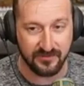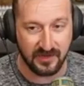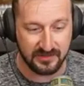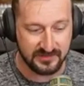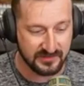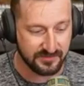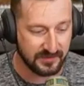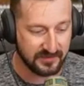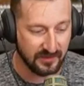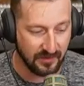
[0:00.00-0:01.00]
of cases
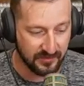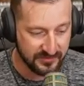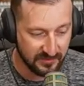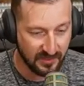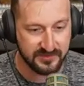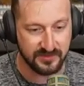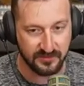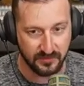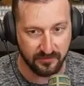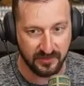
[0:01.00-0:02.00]
about the Commerce Clause and
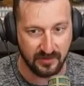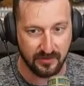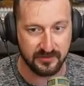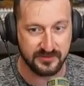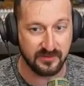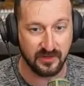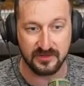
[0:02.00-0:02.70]
the Dormant Commerce